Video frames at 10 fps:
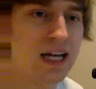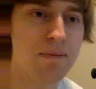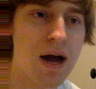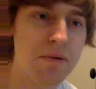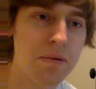
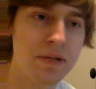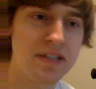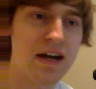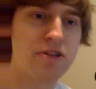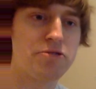that probably
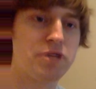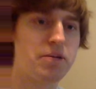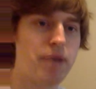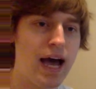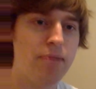sounds really
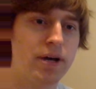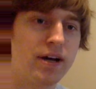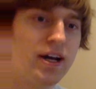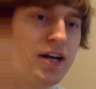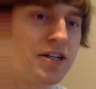bad,
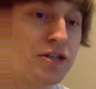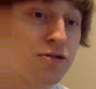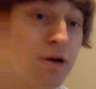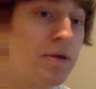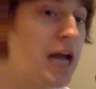but
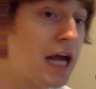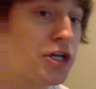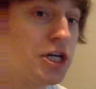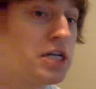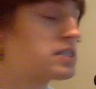
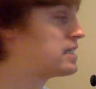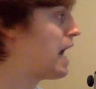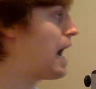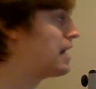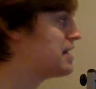discrimination is
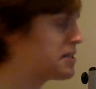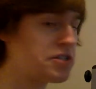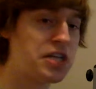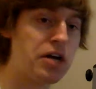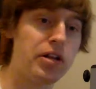not
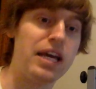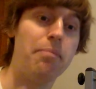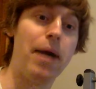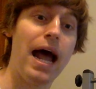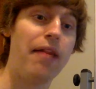necessarily a
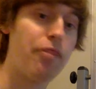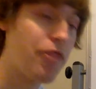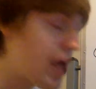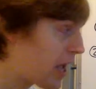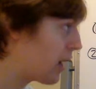bad
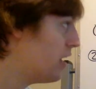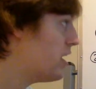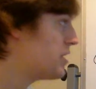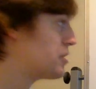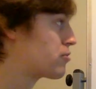thing.
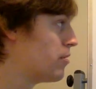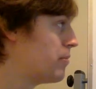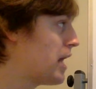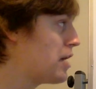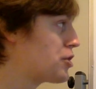
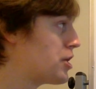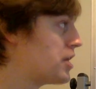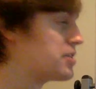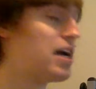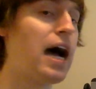Discrimination
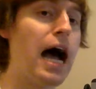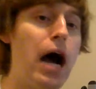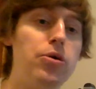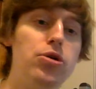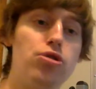is
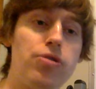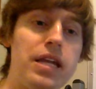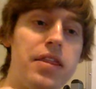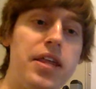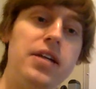how you
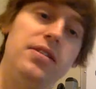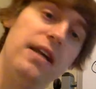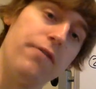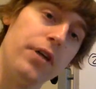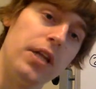treat things
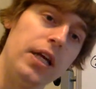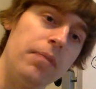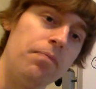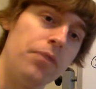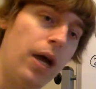differently,
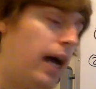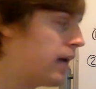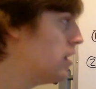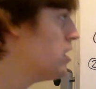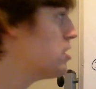
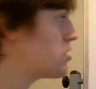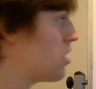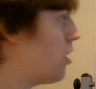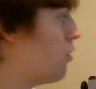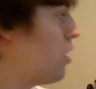okay?
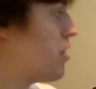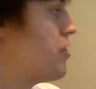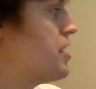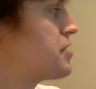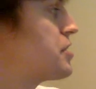So
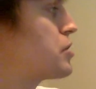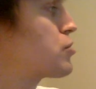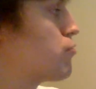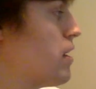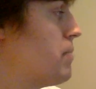this
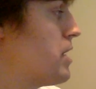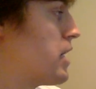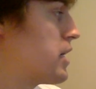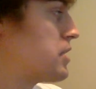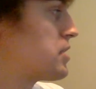
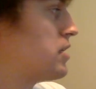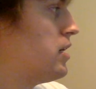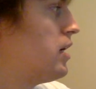discriminant